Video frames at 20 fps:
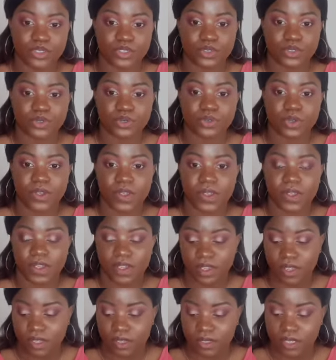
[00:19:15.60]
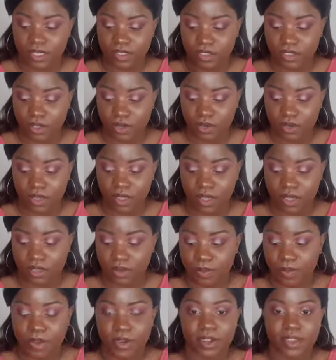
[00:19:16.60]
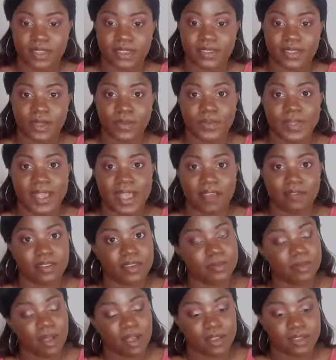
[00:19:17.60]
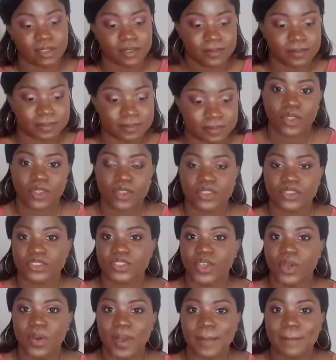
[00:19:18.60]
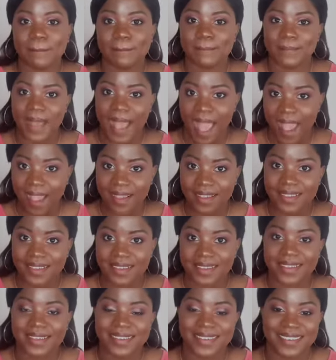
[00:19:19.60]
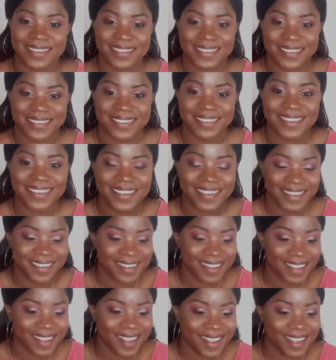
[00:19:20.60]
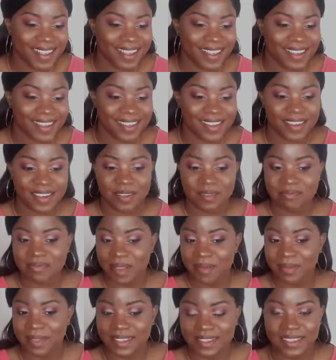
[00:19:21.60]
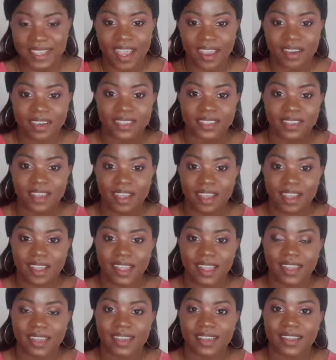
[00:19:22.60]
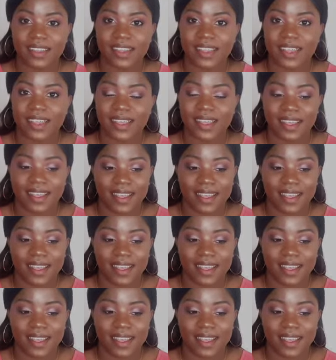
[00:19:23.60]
to test out the other products that we have in the box. So I'm back and my mascara is on.